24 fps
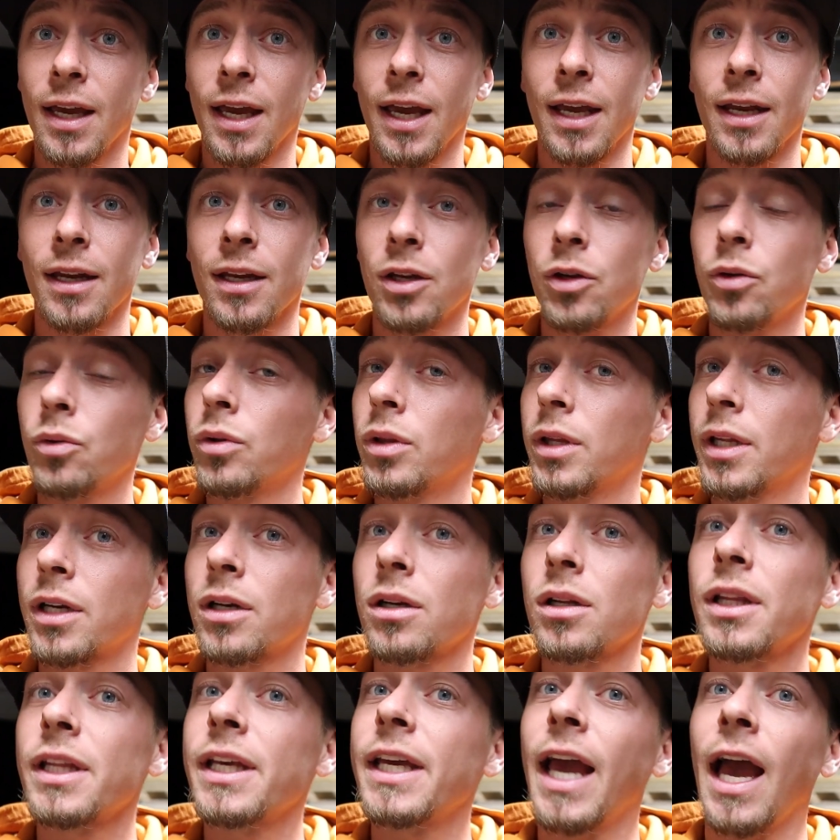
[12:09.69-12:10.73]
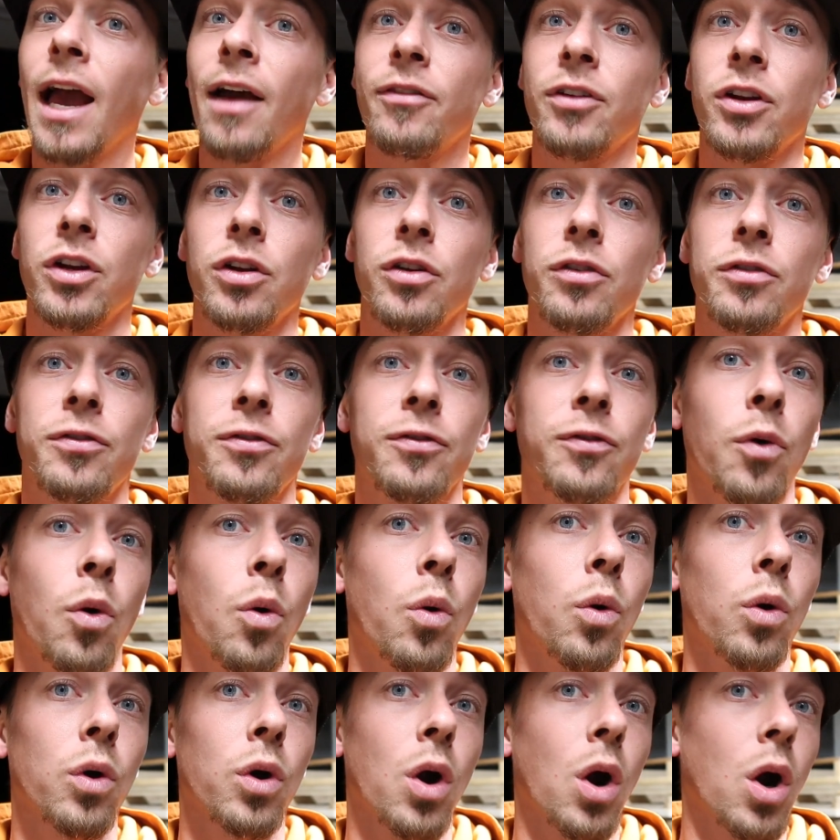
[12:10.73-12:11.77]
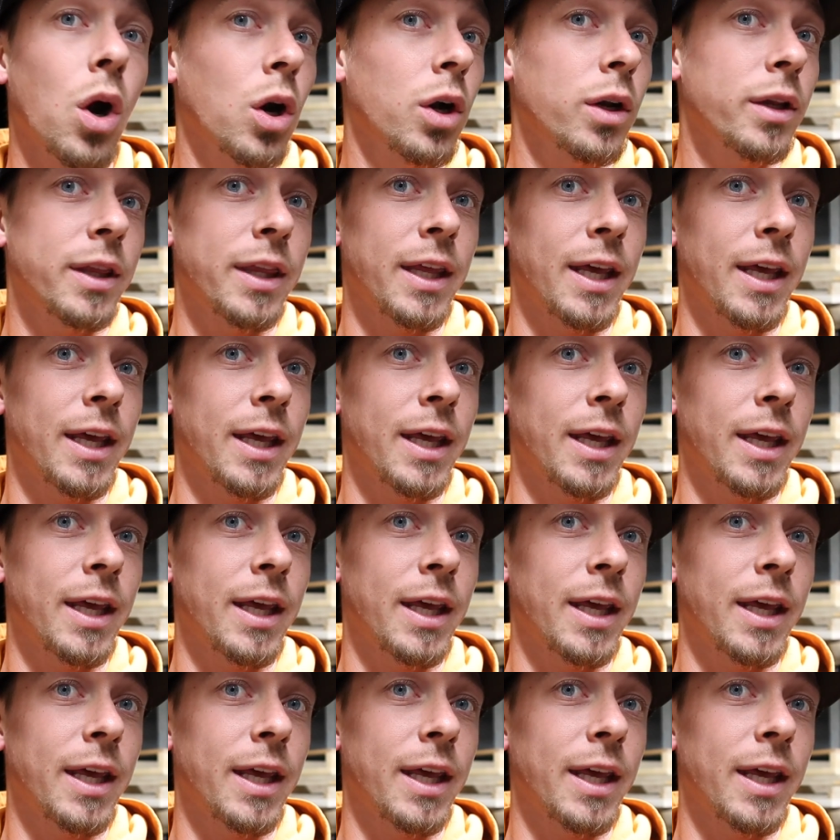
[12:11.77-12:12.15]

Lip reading: and you literally have to do 4 hard